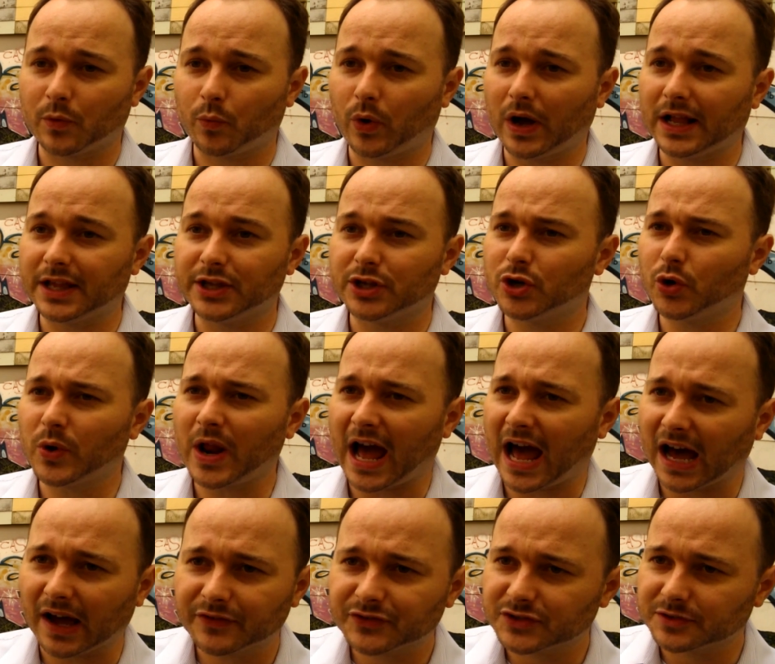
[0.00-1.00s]
Well, you don't
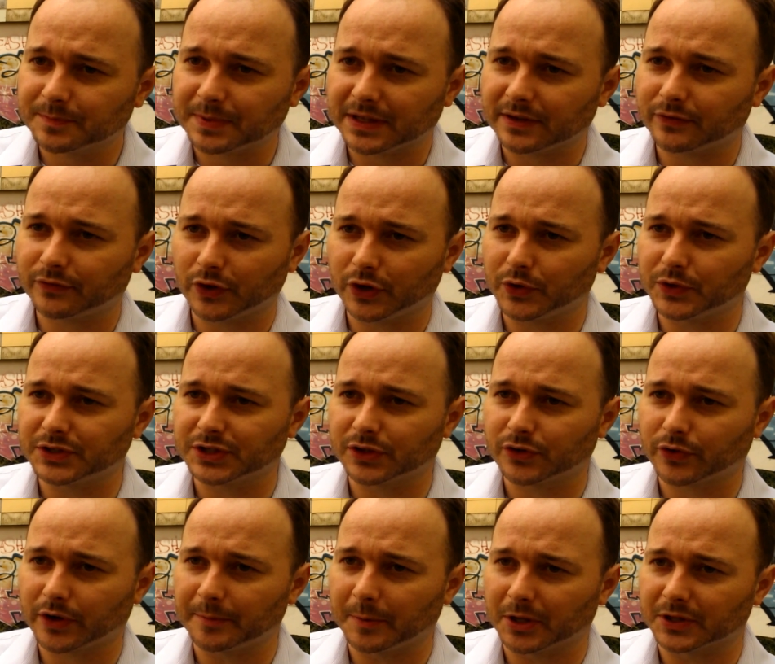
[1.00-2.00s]
have to be fluent in
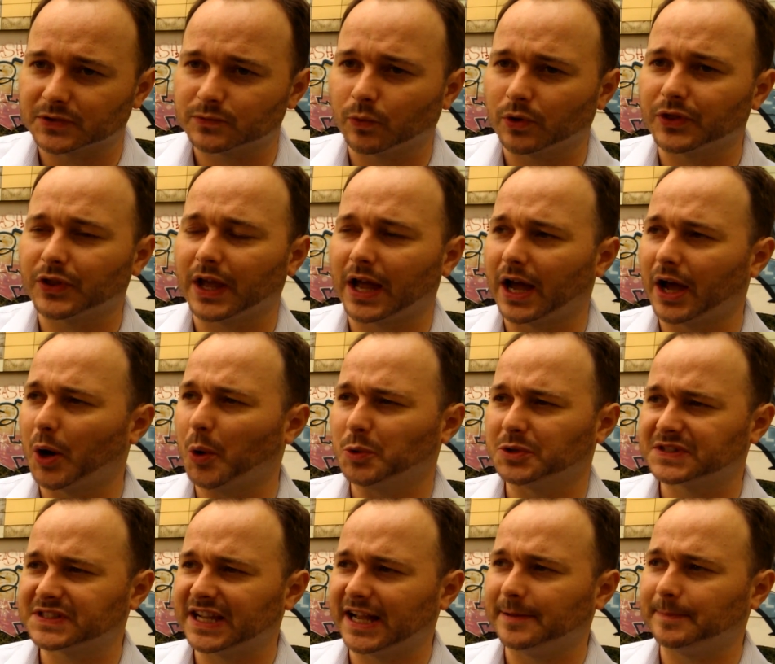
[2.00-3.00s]
3 months. One thing I always
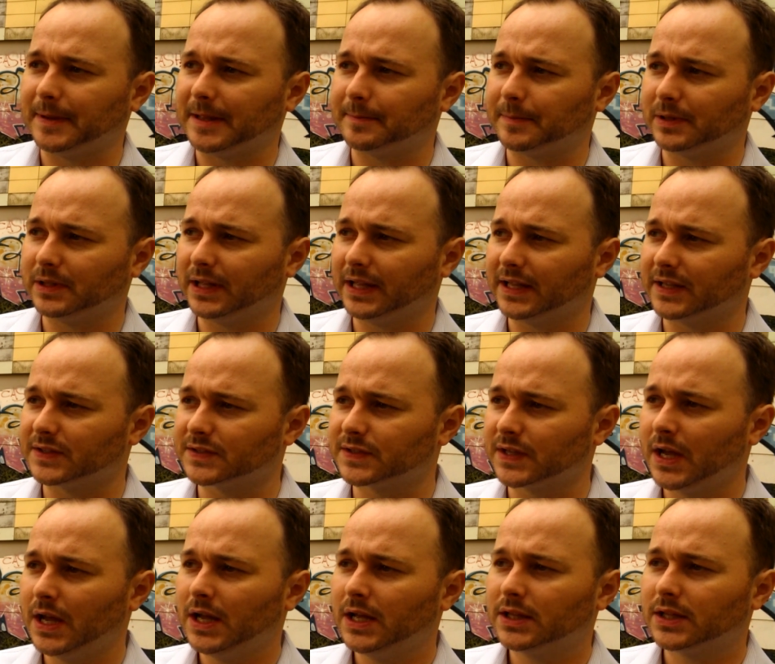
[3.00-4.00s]
tell people is
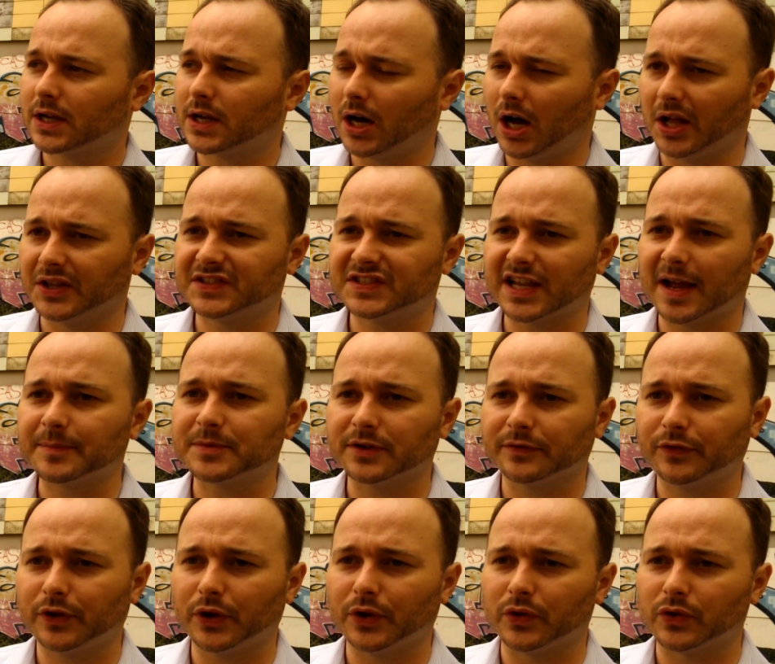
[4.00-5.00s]
the concept of
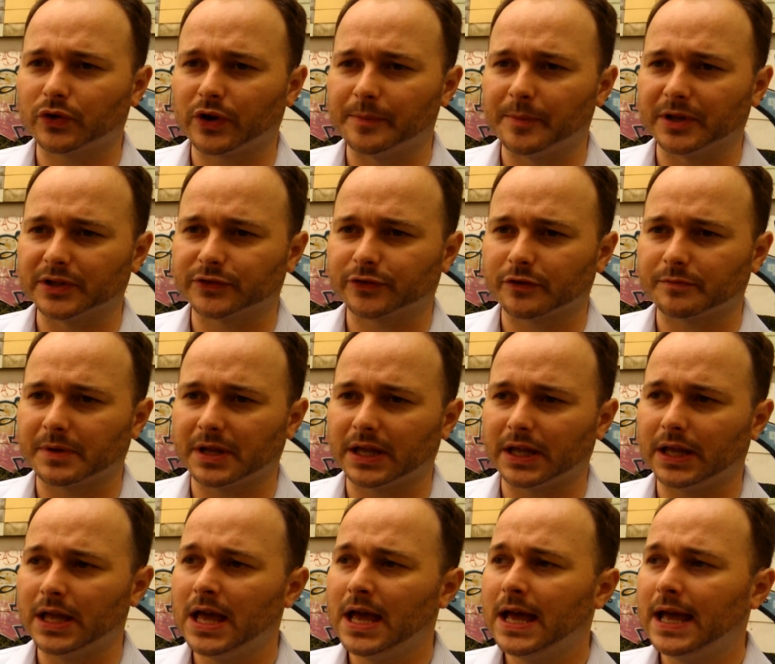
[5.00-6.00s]
fluent in 3 months for me
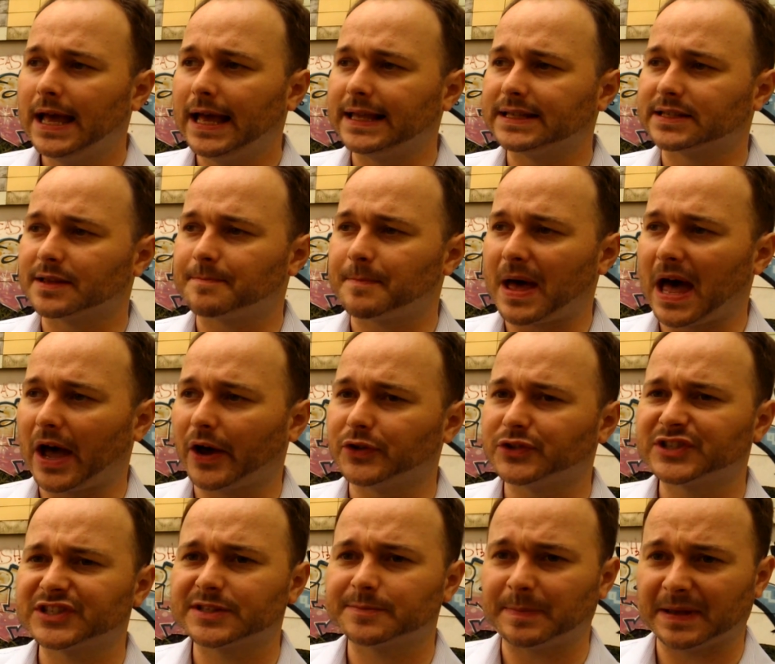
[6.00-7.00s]
is about
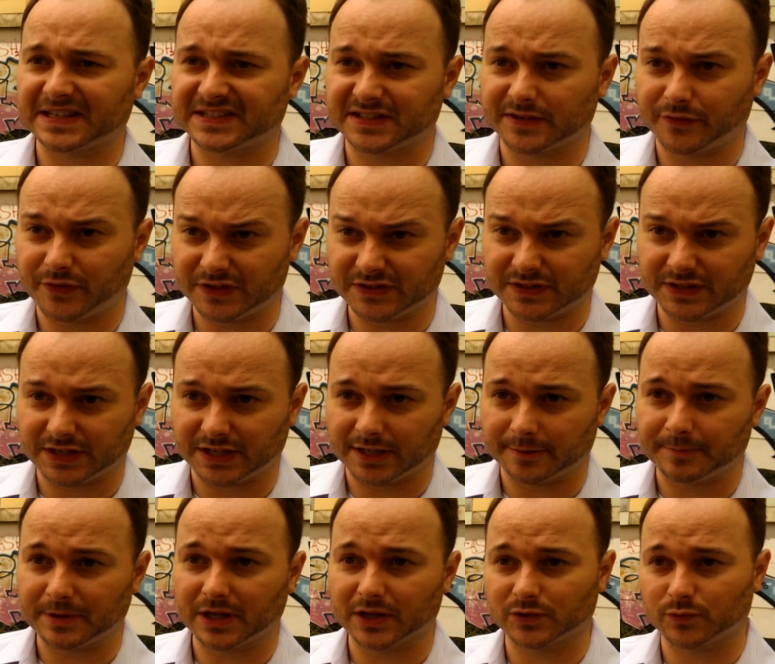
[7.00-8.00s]
specificity,
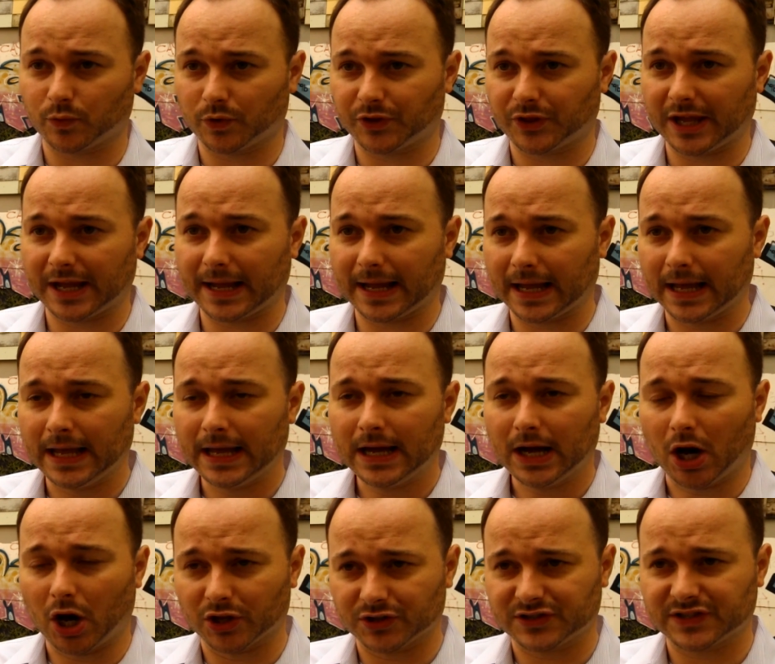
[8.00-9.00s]
because one thing
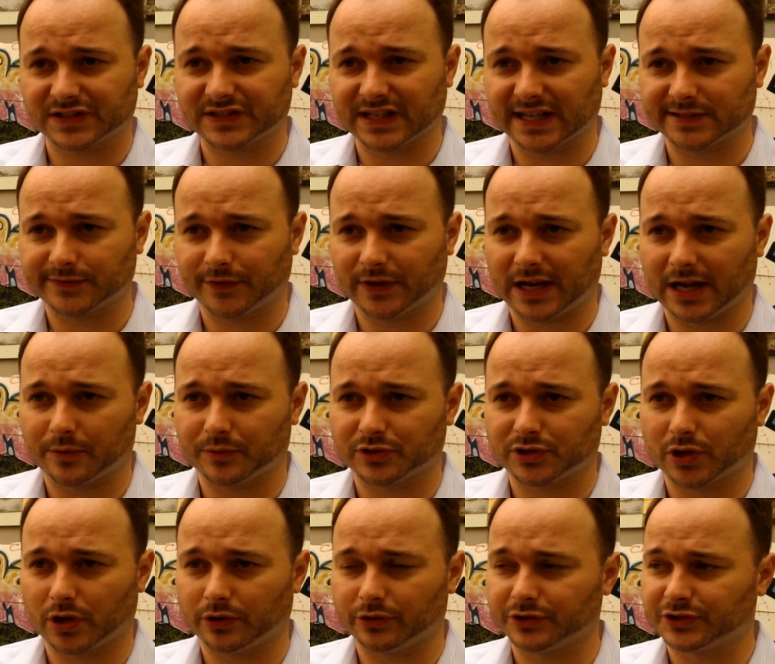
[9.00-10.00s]
unsuccessful language
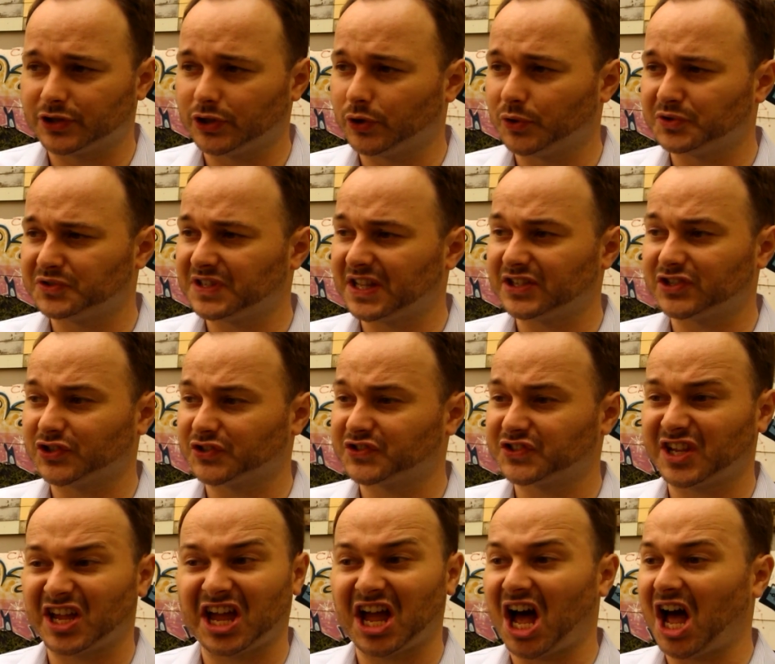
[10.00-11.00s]
learners do is they just
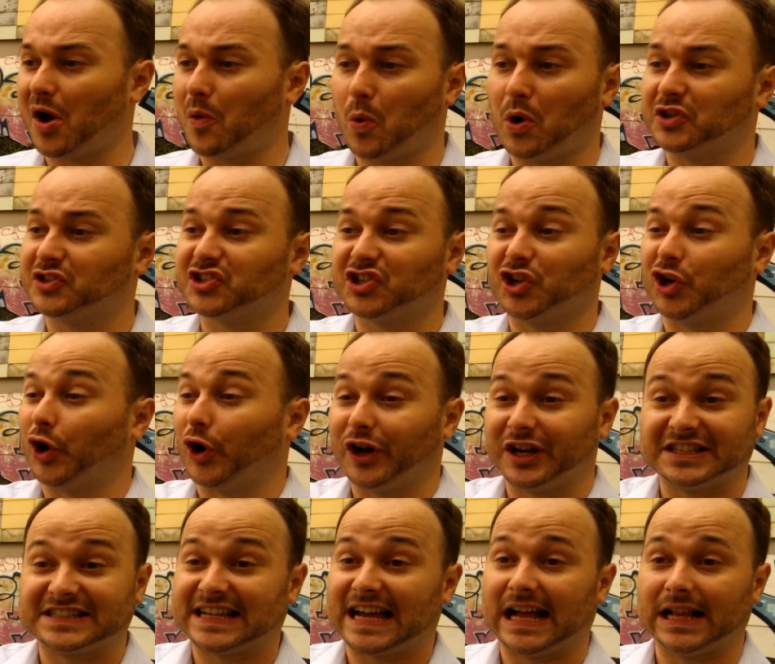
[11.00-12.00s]
say, I want to learn
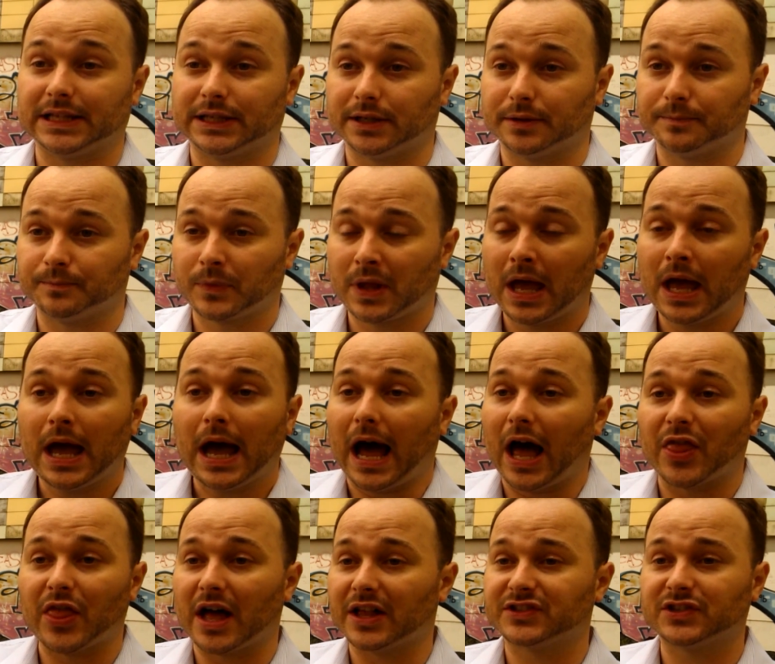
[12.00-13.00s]
Italian. And
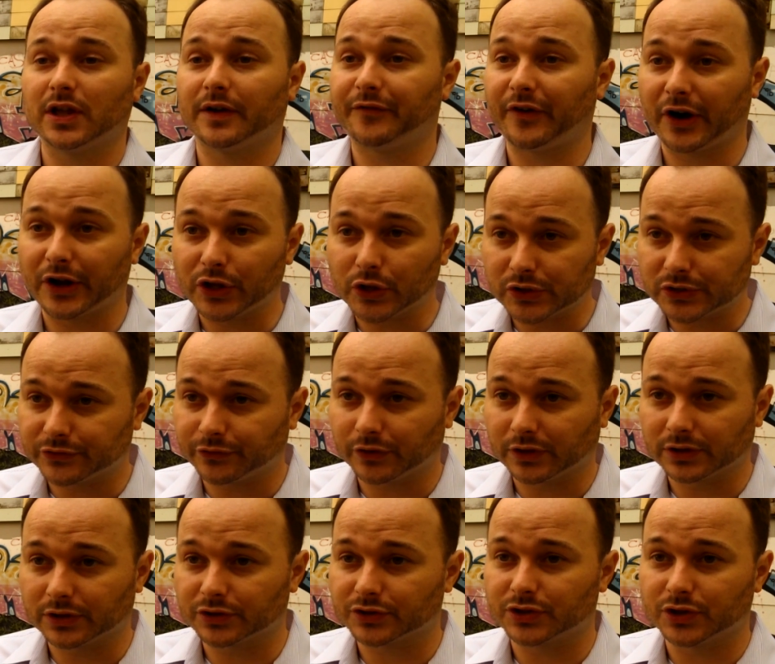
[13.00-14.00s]
that's not very useful.
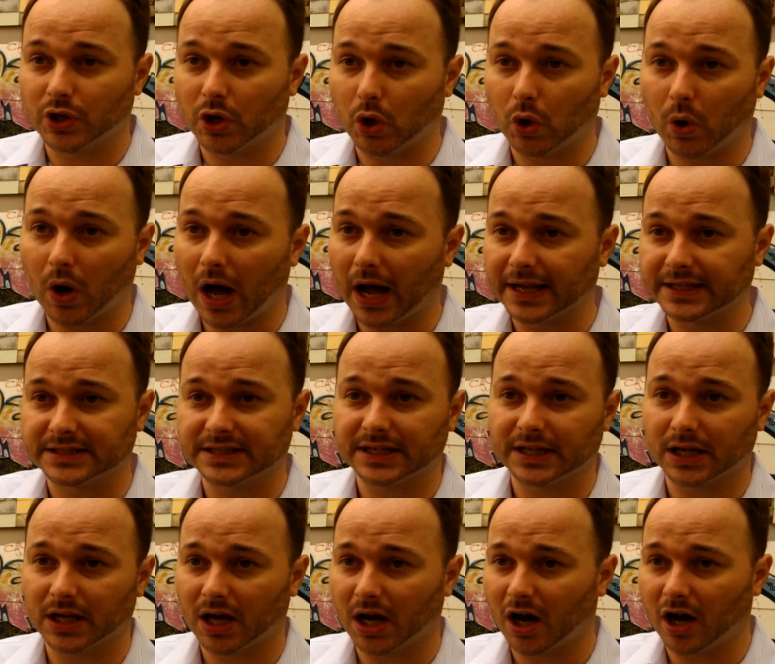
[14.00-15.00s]
There's no
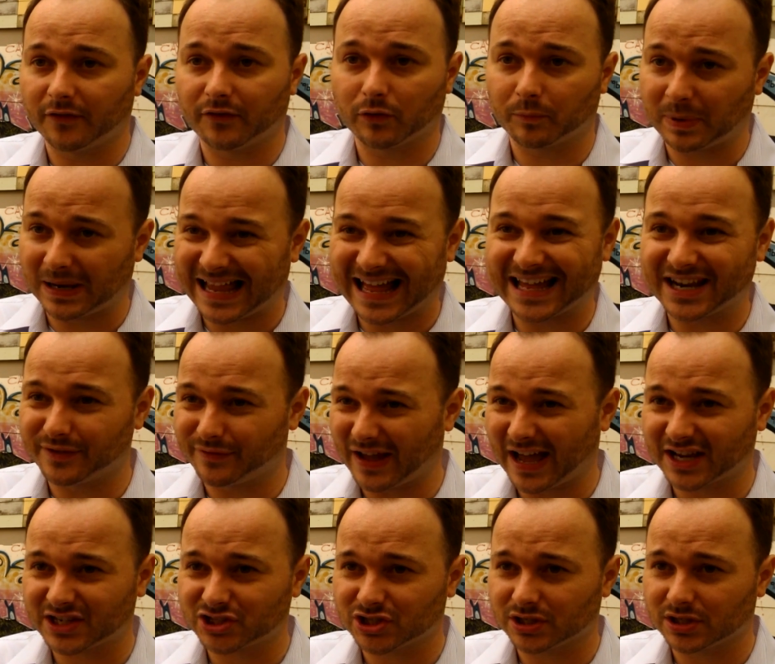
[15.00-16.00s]
idea of a plan of
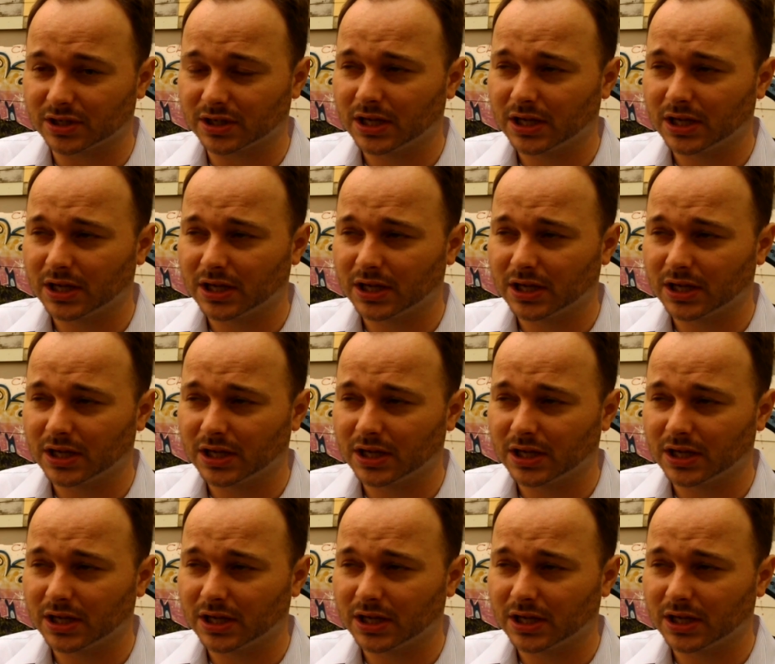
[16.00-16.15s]
action.